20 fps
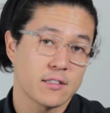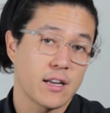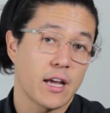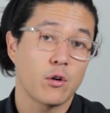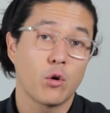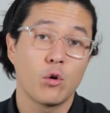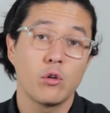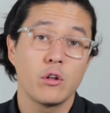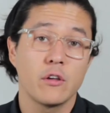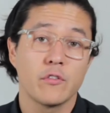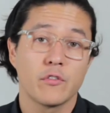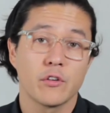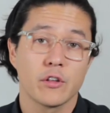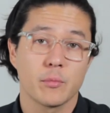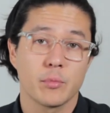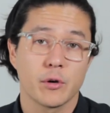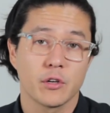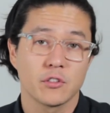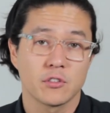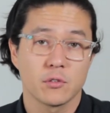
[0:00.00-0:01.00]
not only for
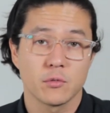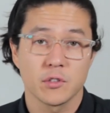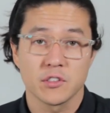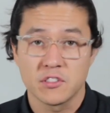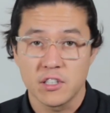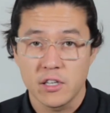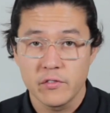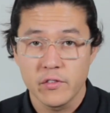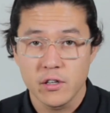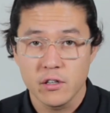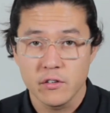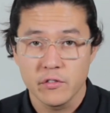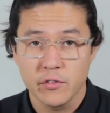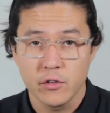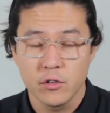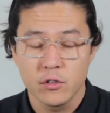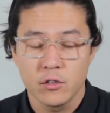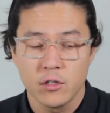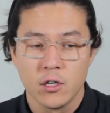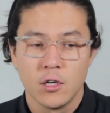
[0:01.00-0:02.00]
the person receiving the
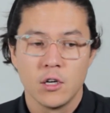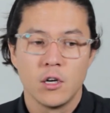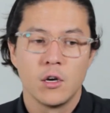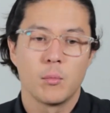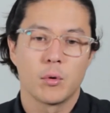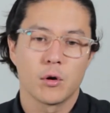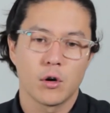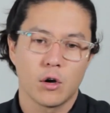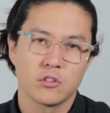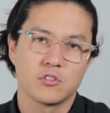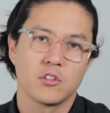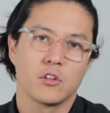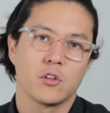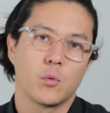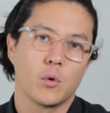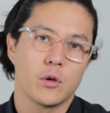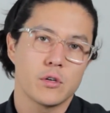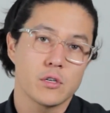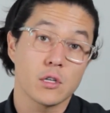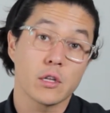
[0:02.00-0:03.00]
food, but also
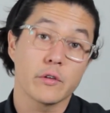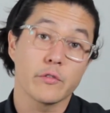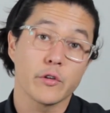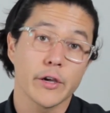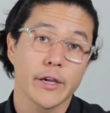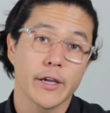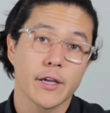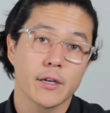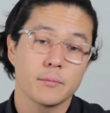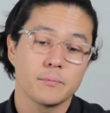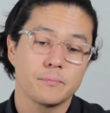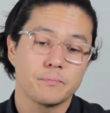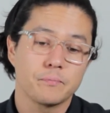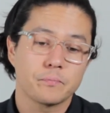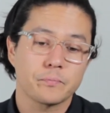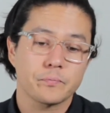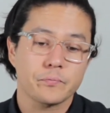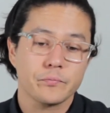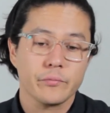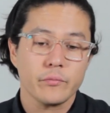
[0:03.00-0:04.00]
the one delivering it.
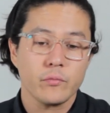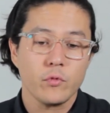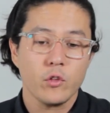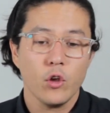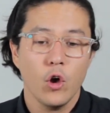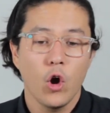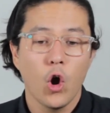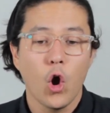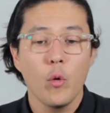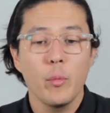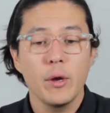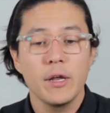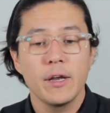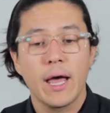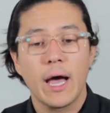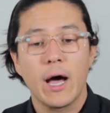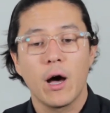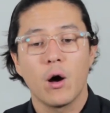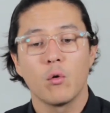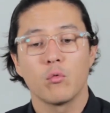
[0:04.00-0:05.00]
OB
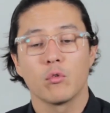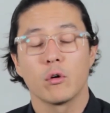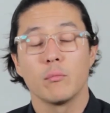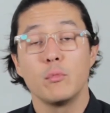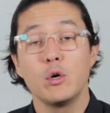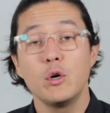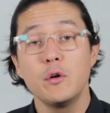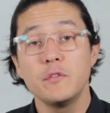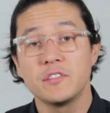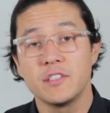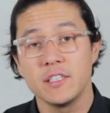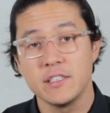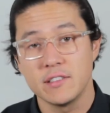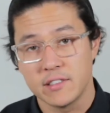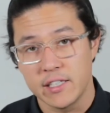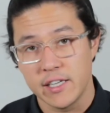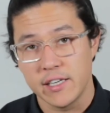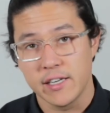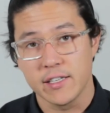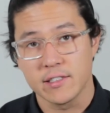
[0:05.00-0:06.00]
now removes
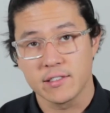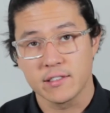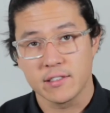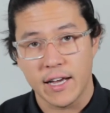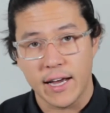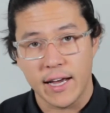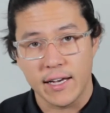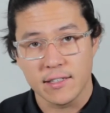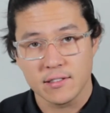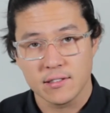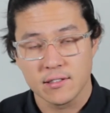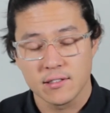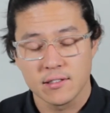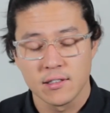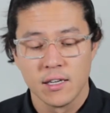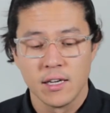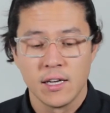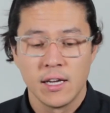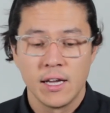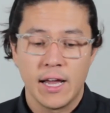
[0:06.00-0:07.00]
these tedious tasks
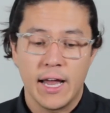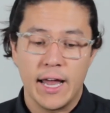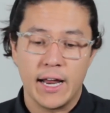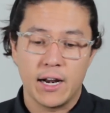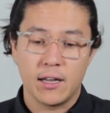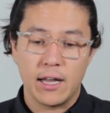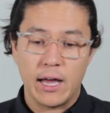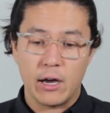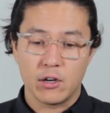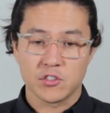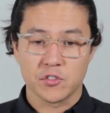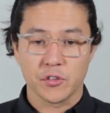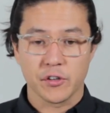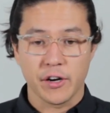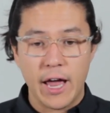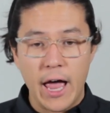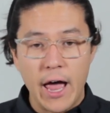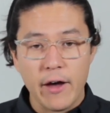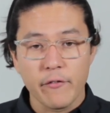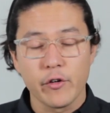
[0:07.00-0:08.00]
and allows
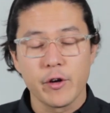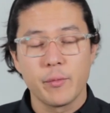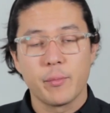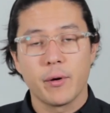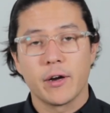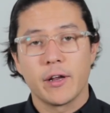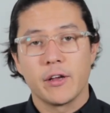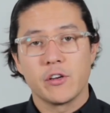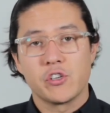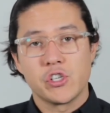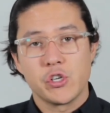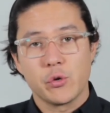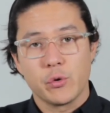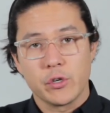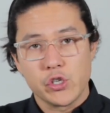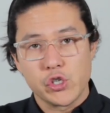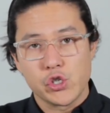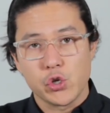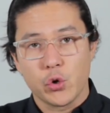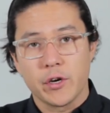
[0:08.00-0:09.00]
for everybody to
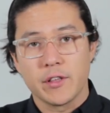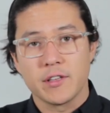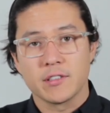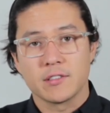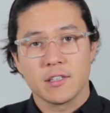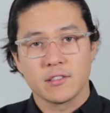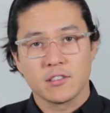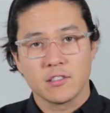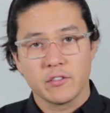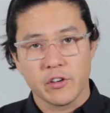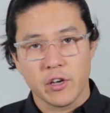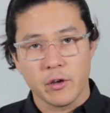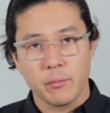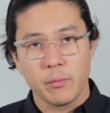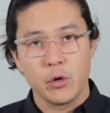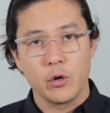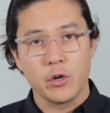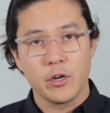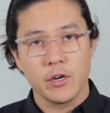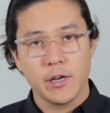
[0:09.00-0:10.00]
enjoy the sense of
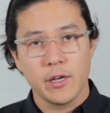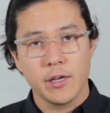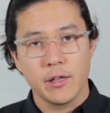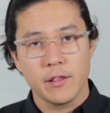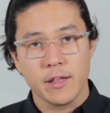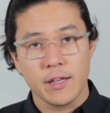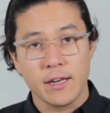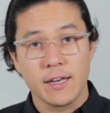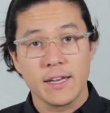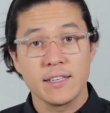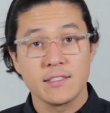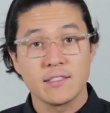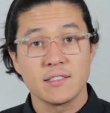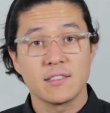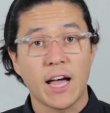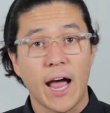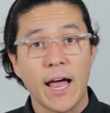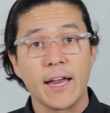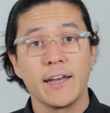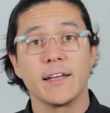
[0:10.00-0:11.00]
community that is
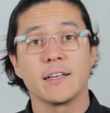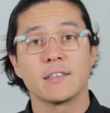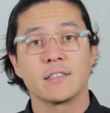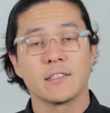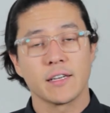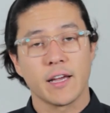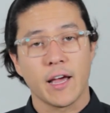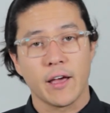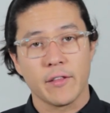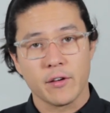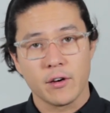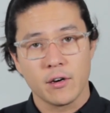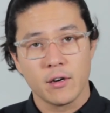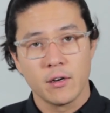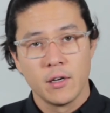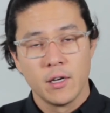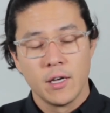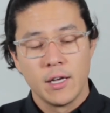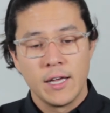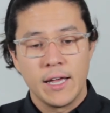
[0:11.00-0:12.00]
dining together
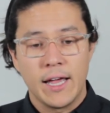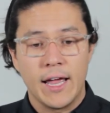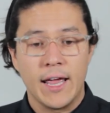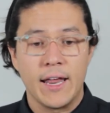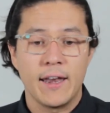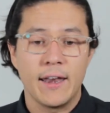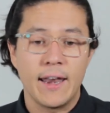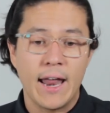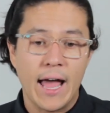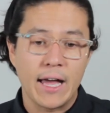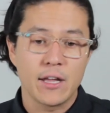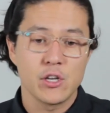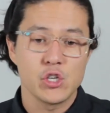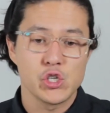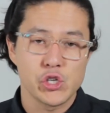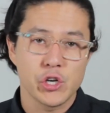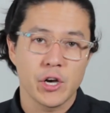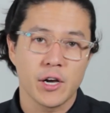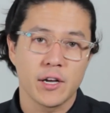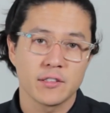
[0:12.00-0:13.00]
and not
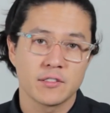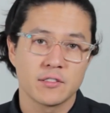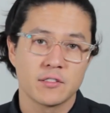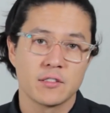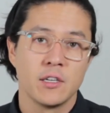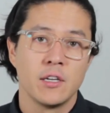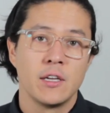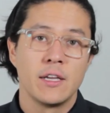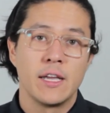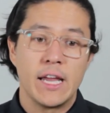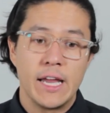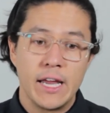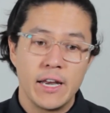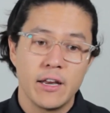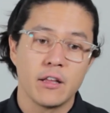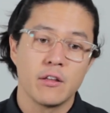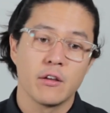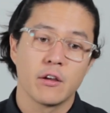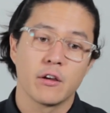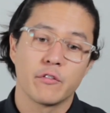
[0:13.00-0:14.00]
just
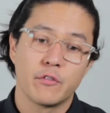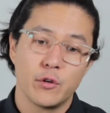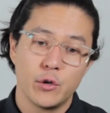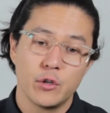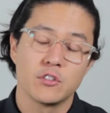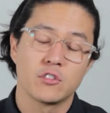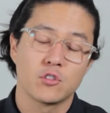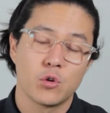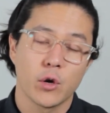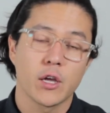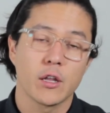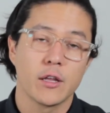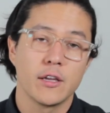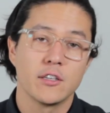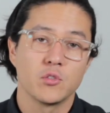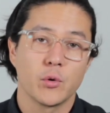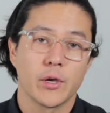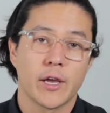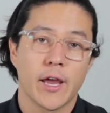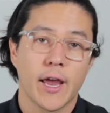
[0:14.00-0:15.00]
eating their food as quickly
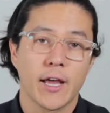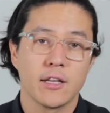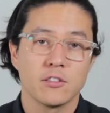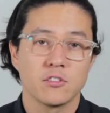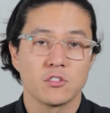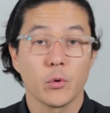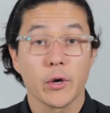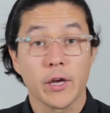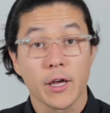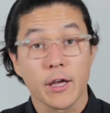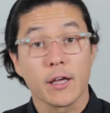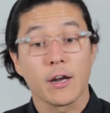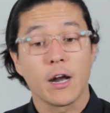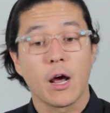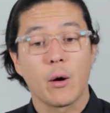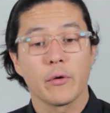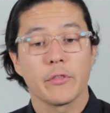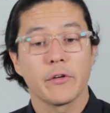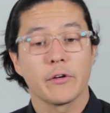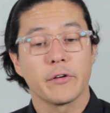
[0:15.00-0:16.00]
as we can so we can get
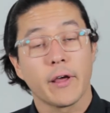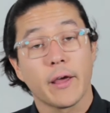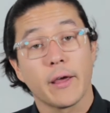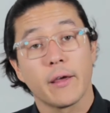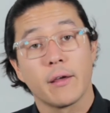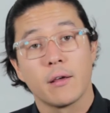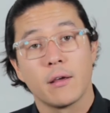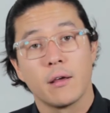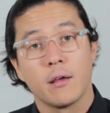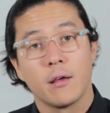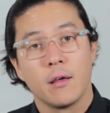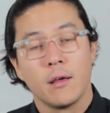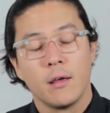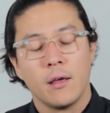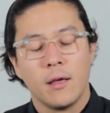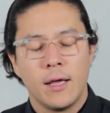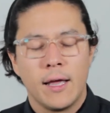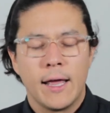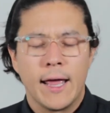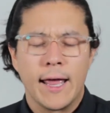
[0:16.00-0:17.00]
on with our day.
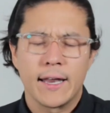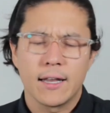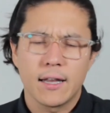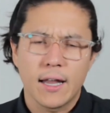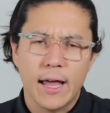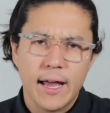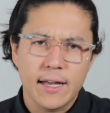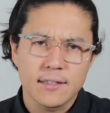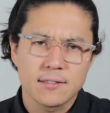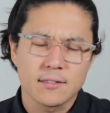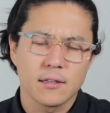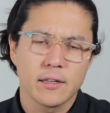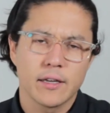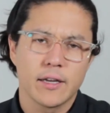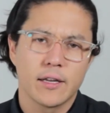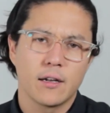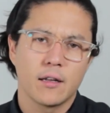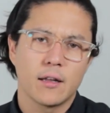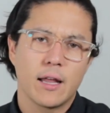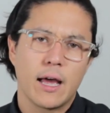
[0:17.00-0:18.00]
And
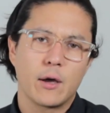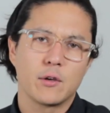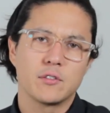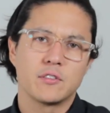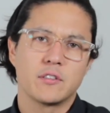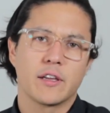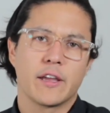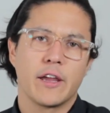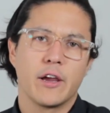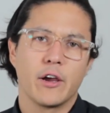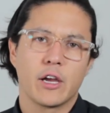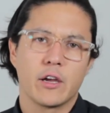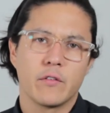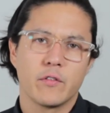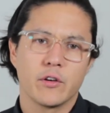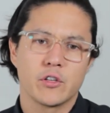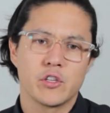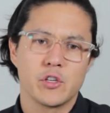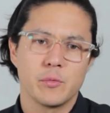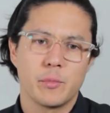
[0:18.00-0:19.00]
lastly, it allows the
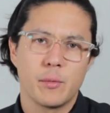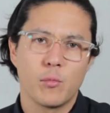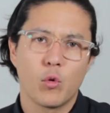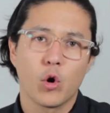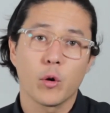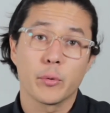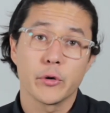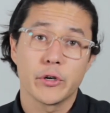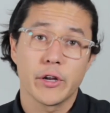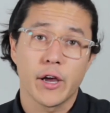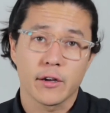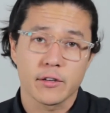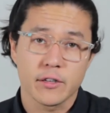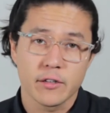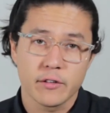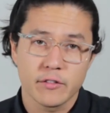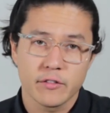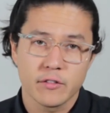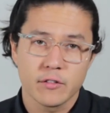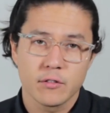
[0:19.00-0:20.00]
caregiver to be more
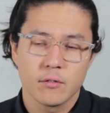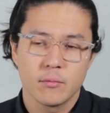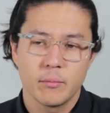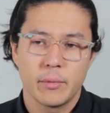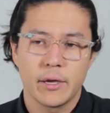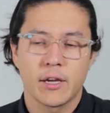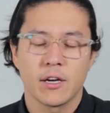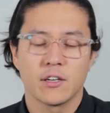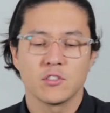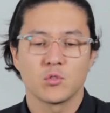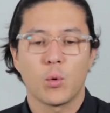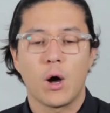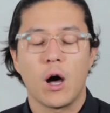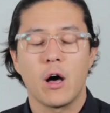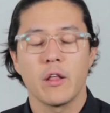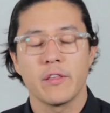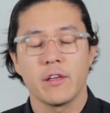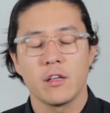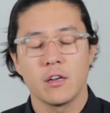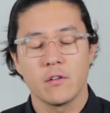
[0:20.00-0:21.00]
productive because
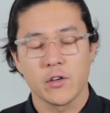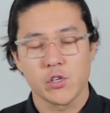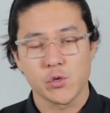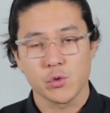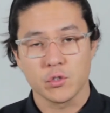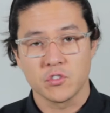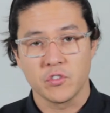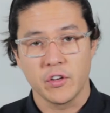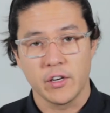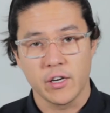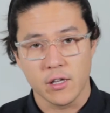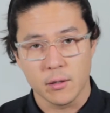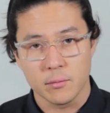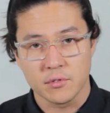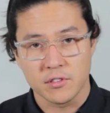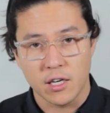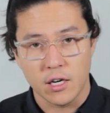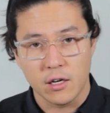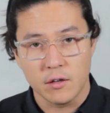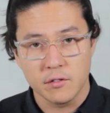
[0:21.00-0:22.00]
while the individual is feeding
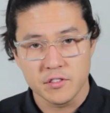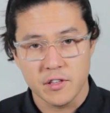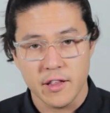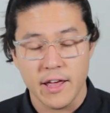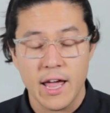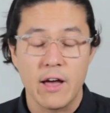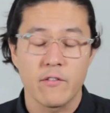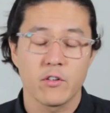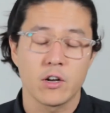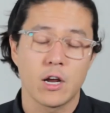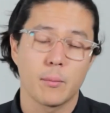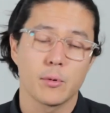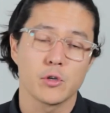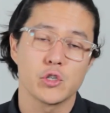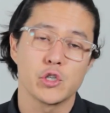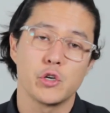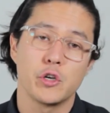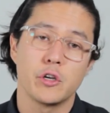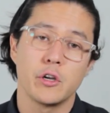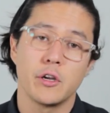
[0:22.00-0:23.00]
themselves, they have an
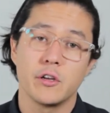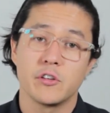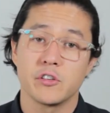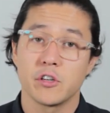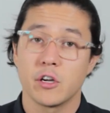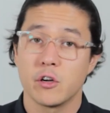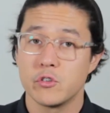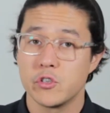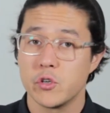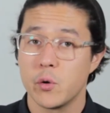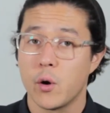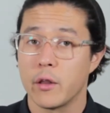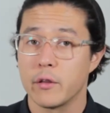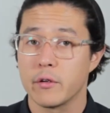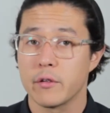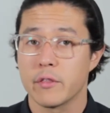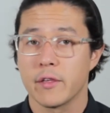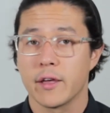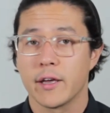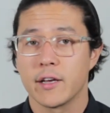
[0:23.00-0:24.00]
opportunity to go do
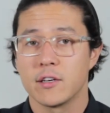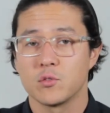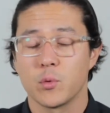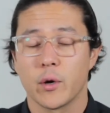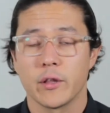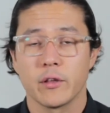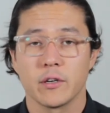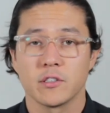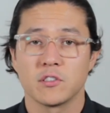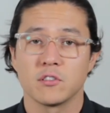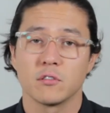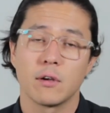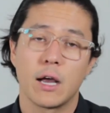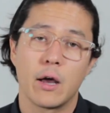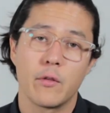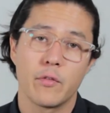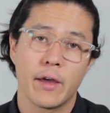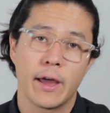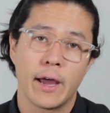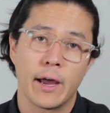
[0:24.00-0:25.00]
other things, whether it's
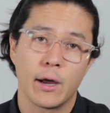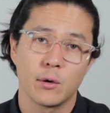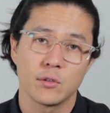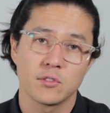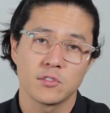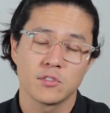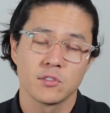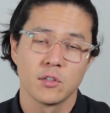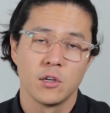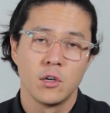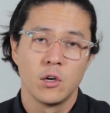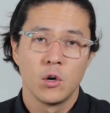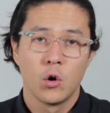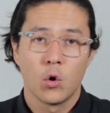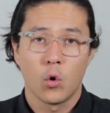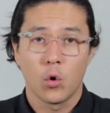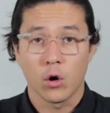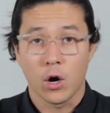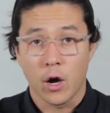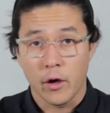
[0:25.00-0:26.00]
around the house
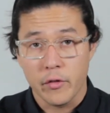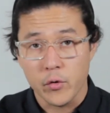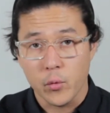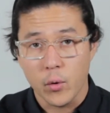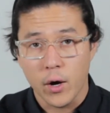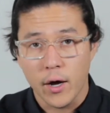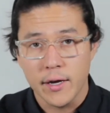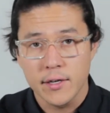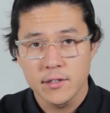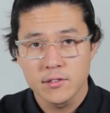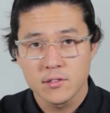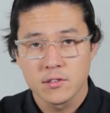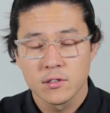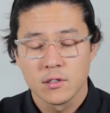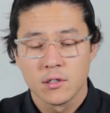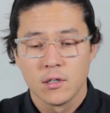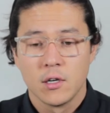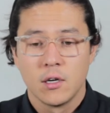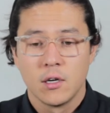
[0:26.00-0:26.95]
or otherwise,